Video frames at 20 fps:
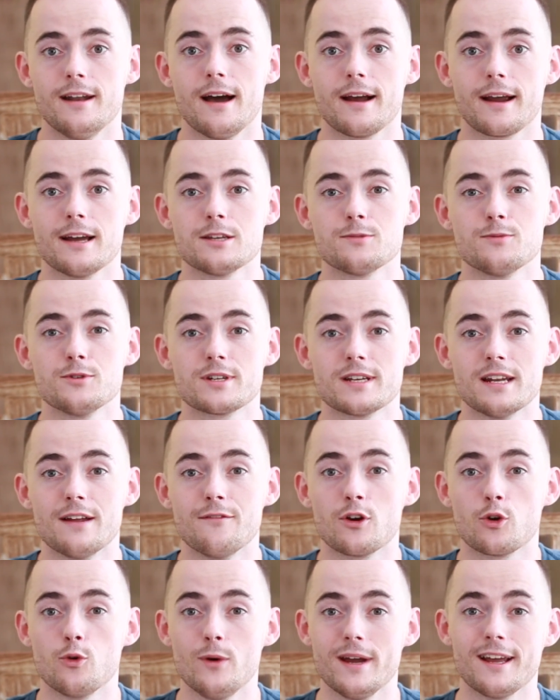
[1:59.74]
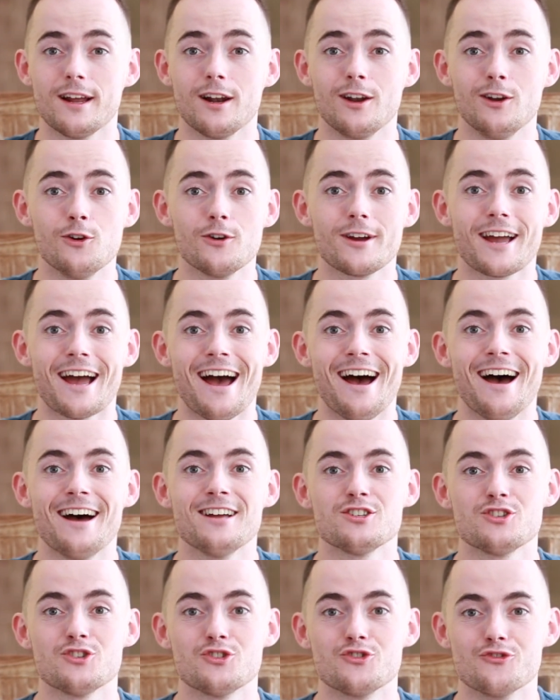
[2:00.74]
Now guys, we're just going to have a quick look
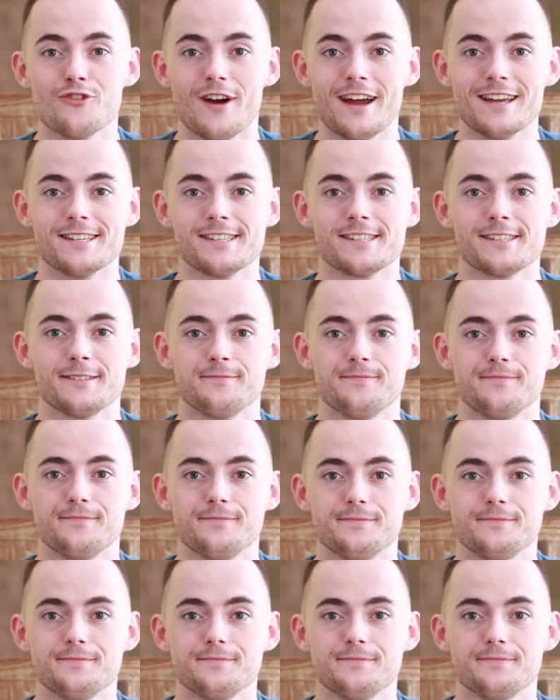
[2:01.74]
at stress.